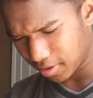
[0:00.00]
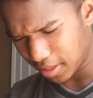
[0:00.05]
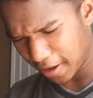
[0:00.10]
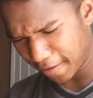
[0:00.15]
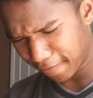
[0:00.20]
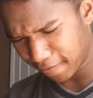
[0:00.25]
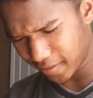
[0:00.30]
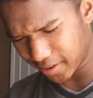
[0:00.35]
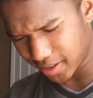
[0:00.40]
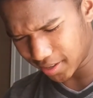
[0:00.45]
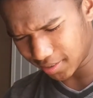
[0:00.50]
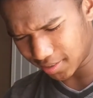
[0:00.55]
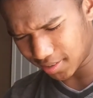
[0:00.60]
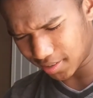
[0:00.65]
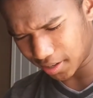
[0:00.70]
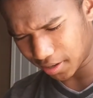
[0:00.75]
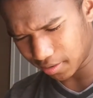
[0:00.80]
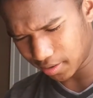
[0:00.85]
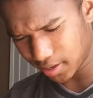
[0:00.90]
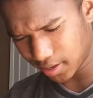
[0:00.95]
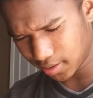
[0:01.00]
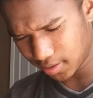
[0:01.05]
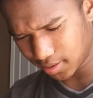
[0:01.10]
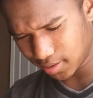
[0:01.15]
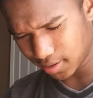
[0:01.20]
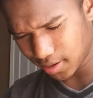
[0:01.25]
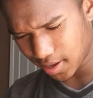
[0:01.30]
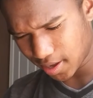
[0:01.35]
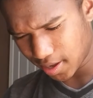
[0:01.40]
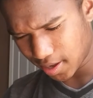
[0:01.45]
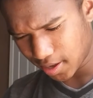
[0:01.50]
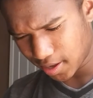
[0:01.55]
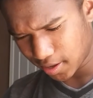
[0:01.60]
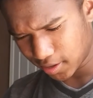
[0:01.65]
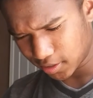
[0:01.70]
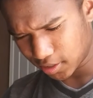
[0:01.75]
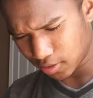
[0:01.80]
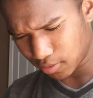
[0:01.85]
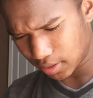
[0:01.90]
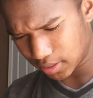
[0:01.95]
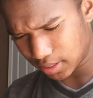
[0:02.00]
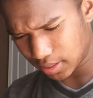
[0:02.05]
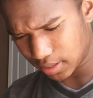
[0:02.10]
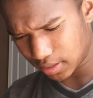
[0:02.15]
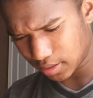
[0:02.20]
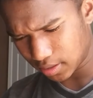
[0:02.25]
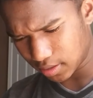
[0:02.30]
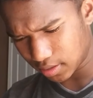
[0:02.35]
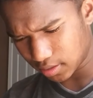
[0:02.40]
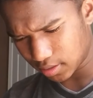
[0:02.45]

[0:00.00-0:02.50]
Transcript: Were they freaking serious? So was it?